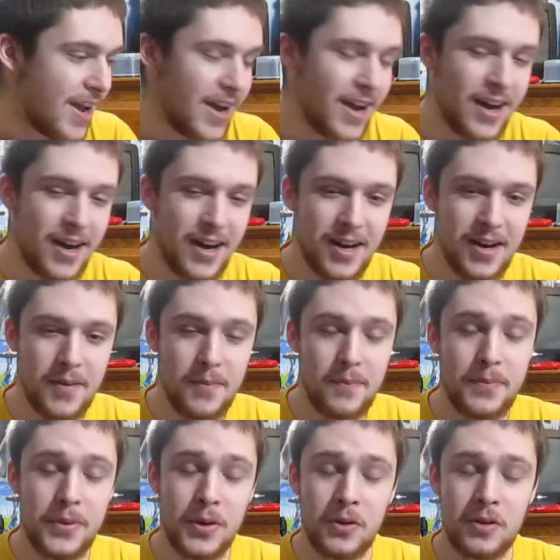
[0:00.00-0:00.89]

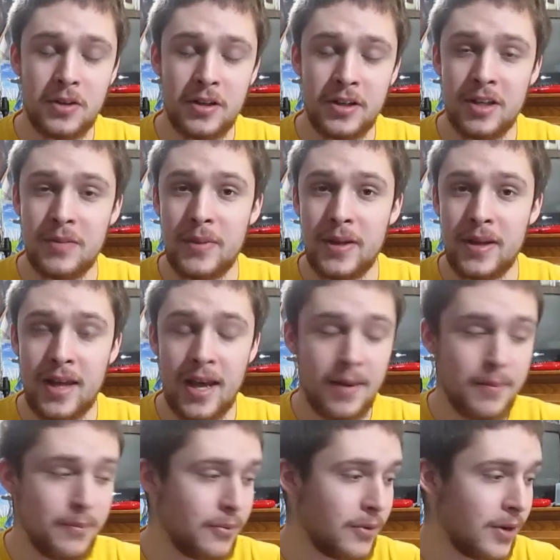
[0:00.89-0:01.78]
um, Bill Clinton
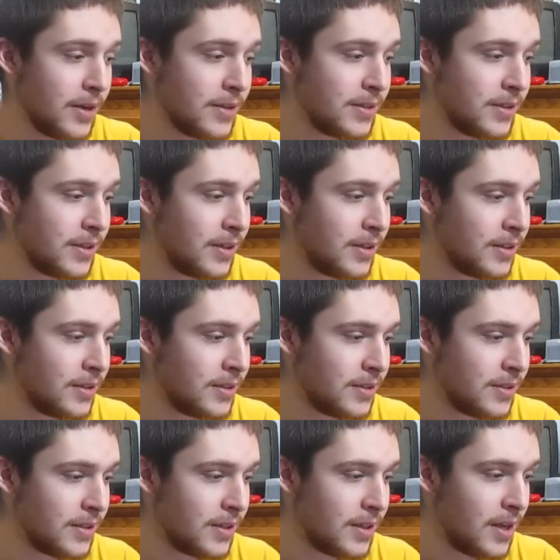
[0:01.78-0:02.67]
became
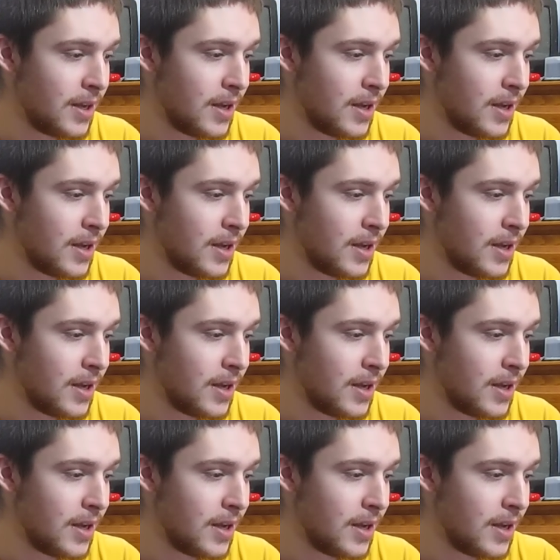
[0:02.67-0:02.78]
president.